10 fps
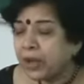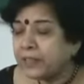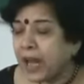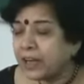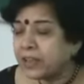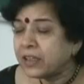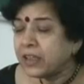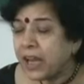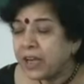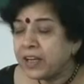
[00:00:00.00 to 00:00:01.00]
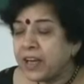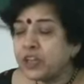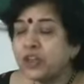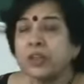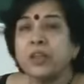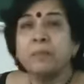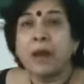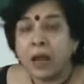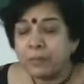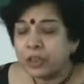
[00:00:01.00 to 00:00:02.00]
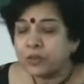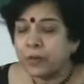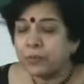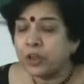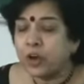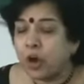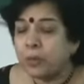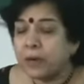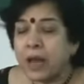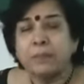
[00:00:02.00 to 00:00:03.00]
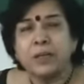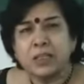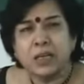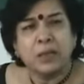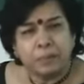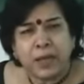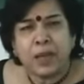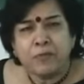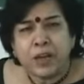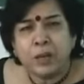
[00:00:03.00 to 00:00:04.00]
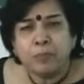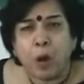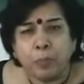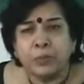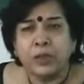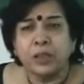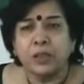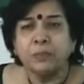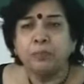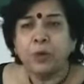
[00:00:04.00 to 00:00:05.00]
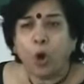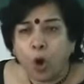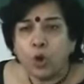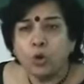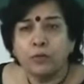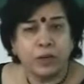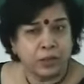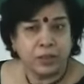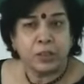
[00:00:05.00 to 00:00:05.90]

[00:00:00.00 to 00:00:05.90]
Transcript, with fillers: that alienated the Brahmins from the non-Brahmins became very popular all over,